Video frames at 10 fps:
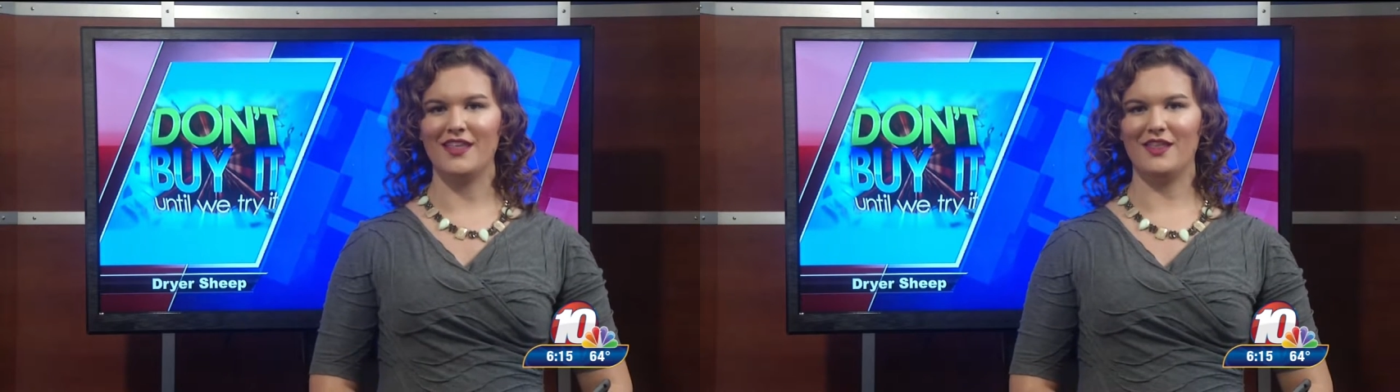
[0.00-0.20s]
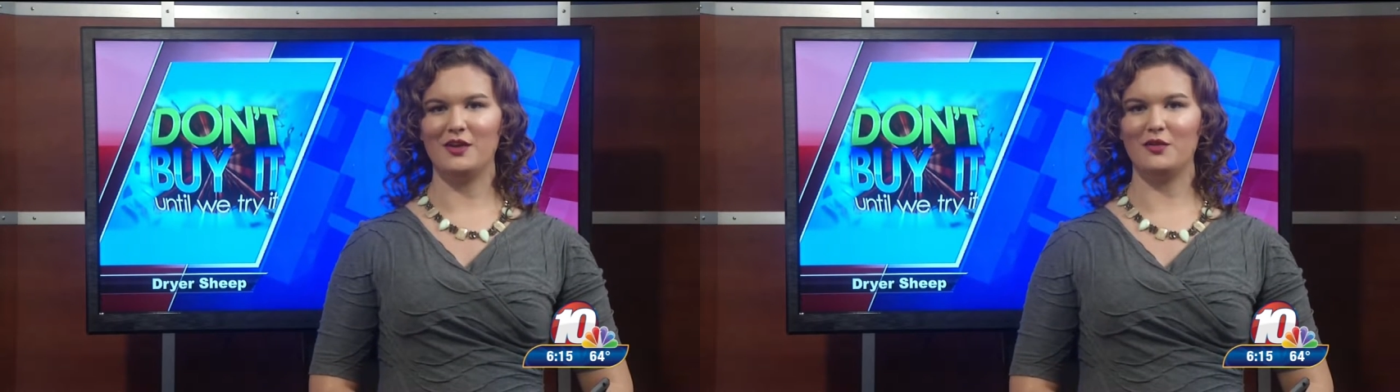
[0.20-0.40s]

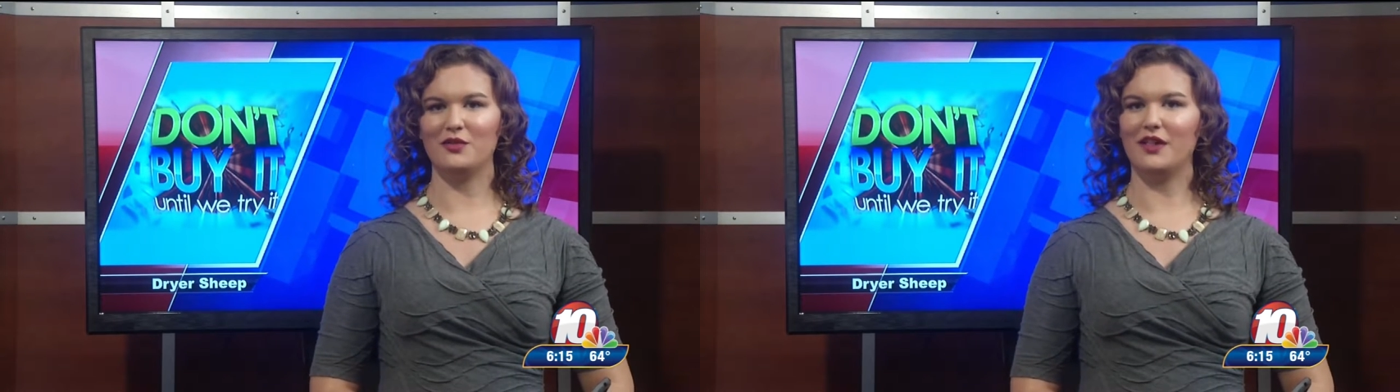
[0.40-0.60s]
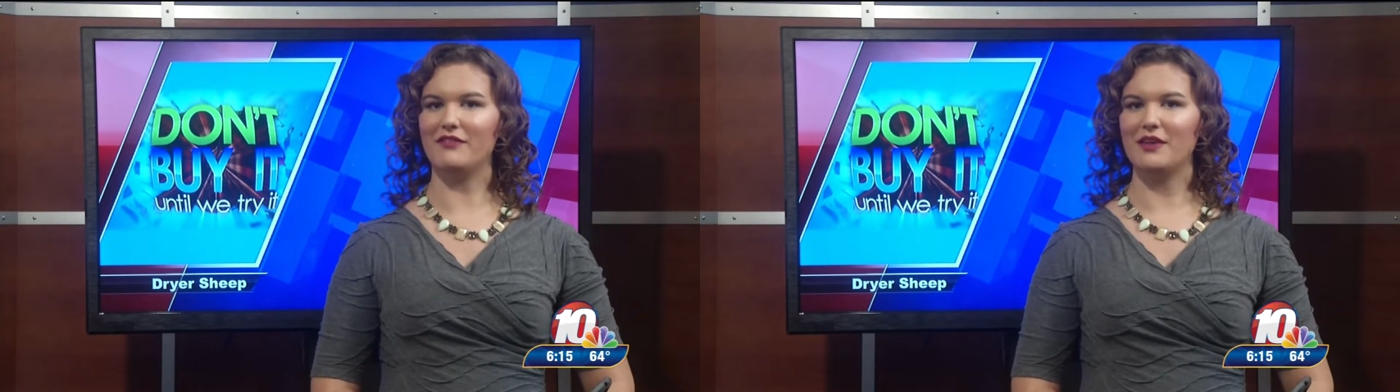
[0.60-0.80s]
the new
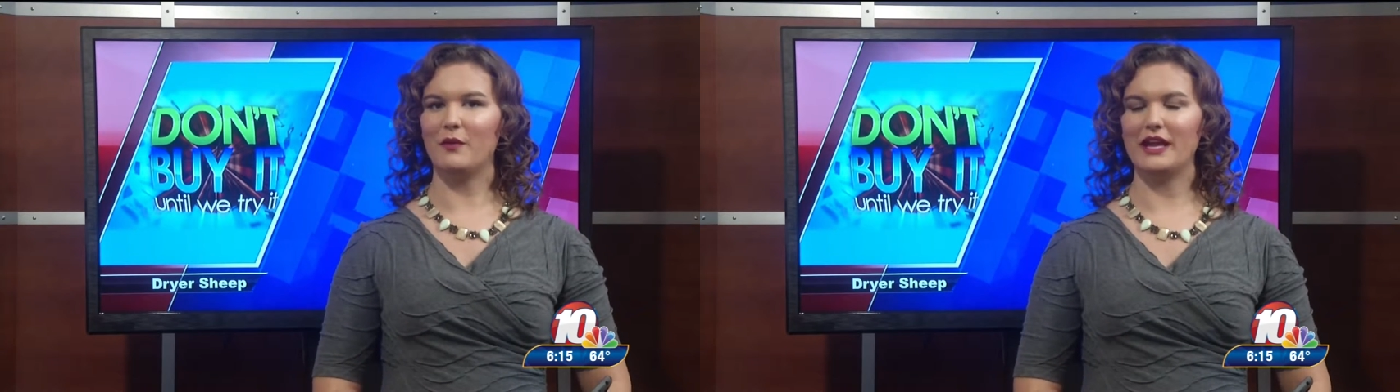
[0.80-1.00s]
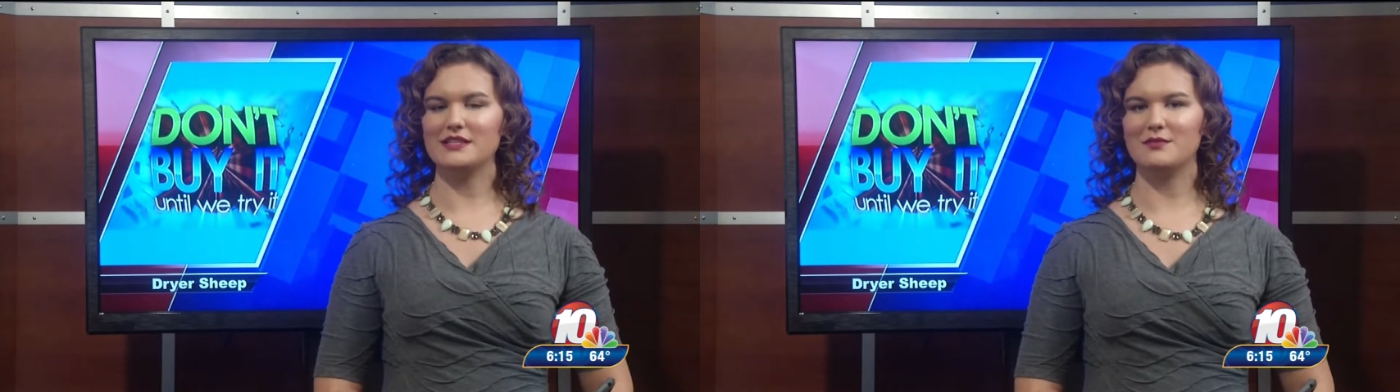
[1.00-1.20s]
fluffy
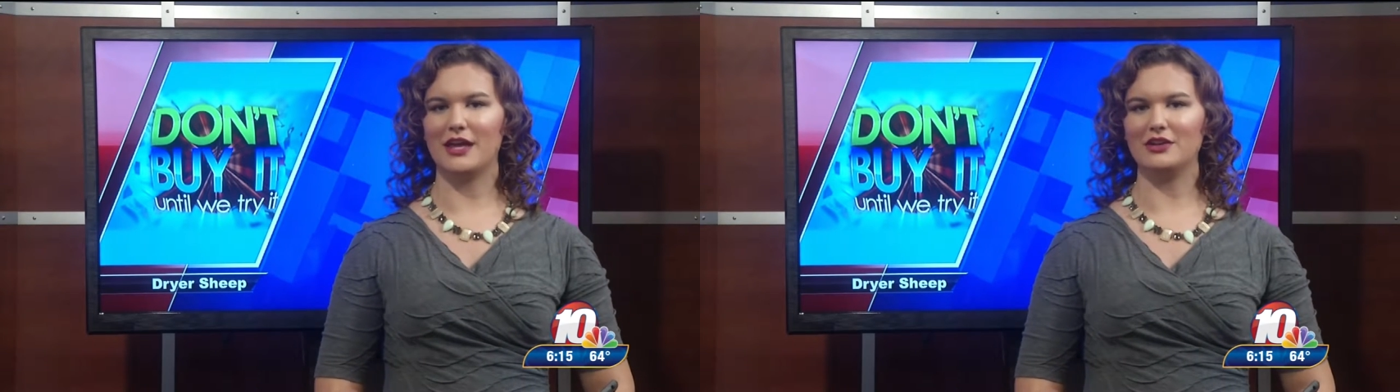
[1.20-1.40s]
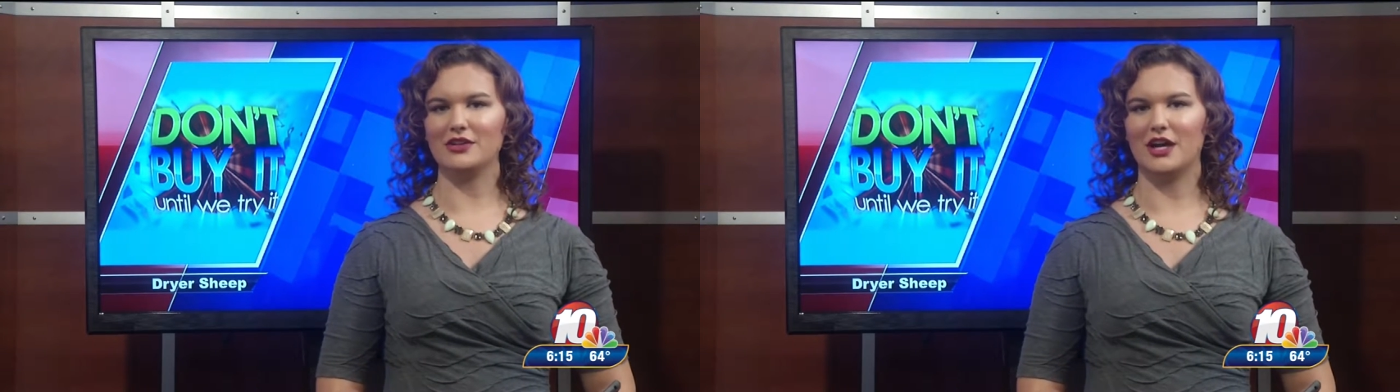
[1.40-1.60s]
way to
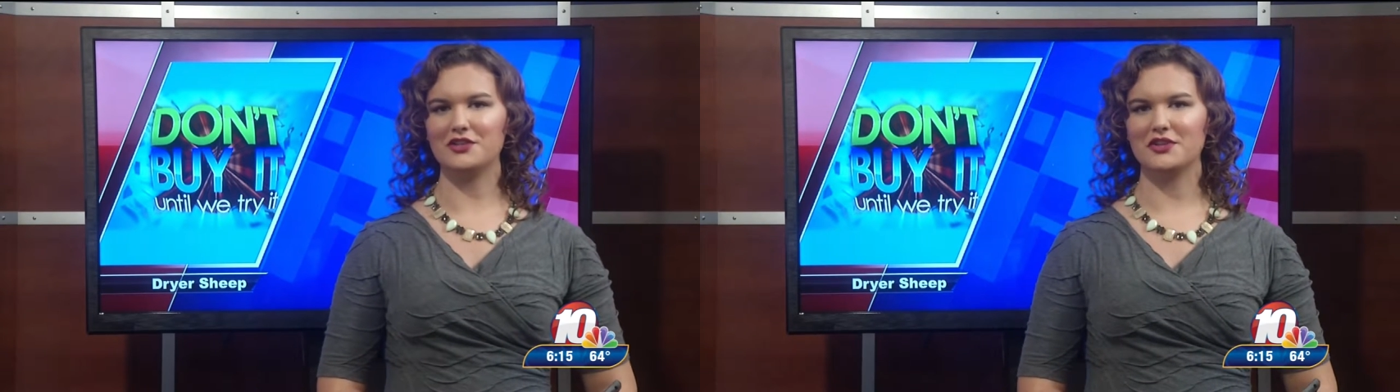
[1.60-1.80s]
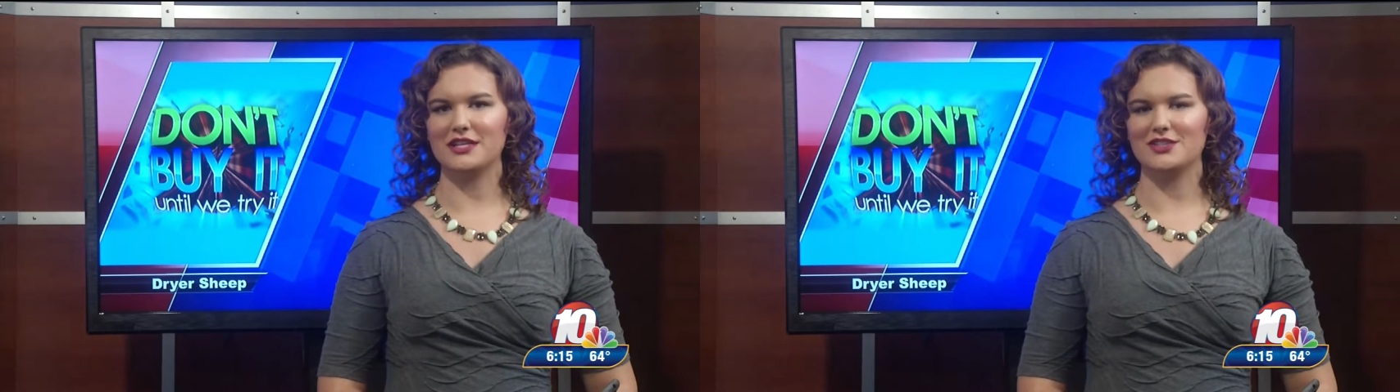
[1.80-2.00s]
make your
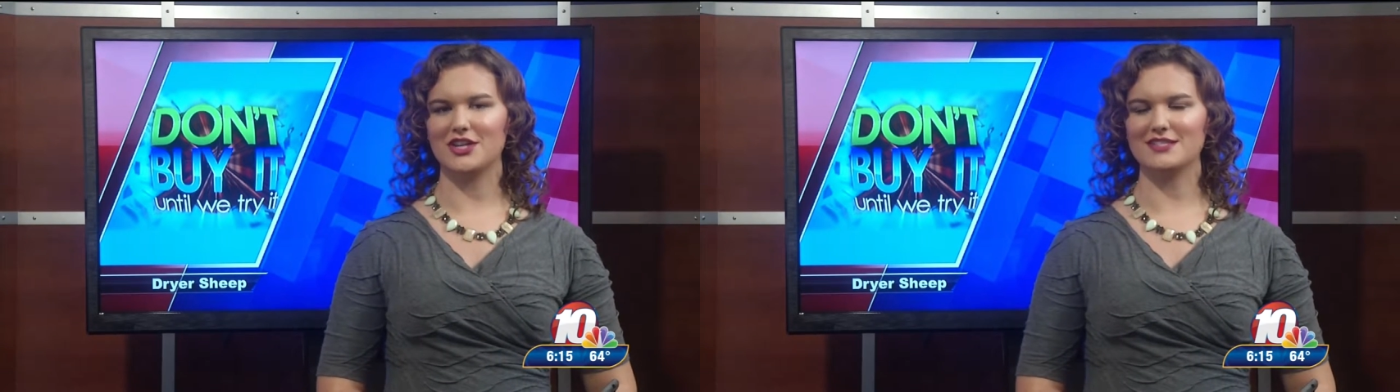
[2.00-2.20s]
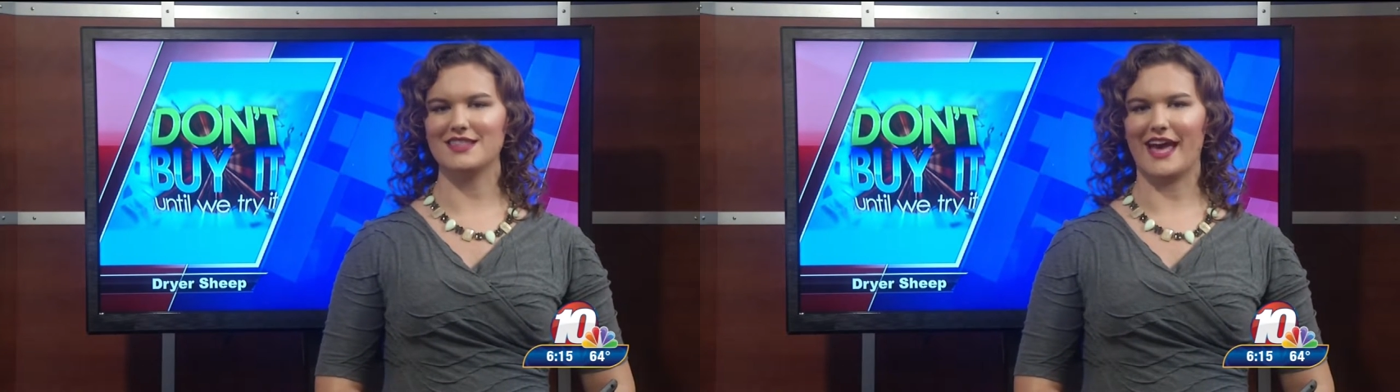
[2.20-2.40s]
laundry
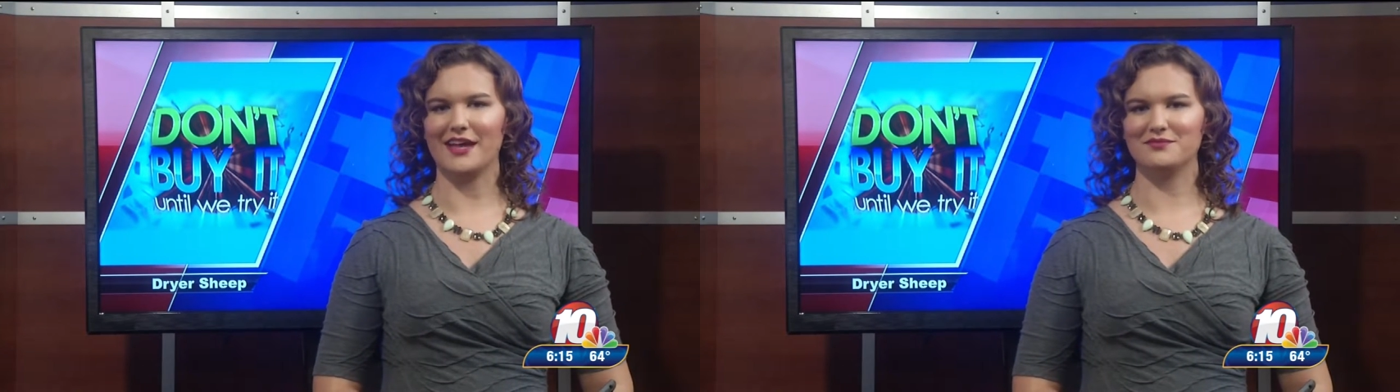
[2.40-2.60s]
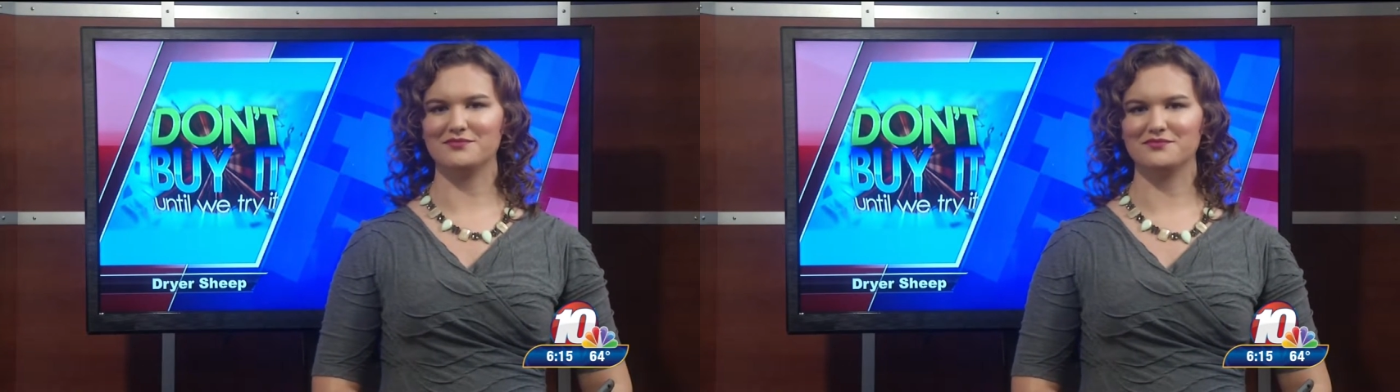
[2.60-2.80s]
just that.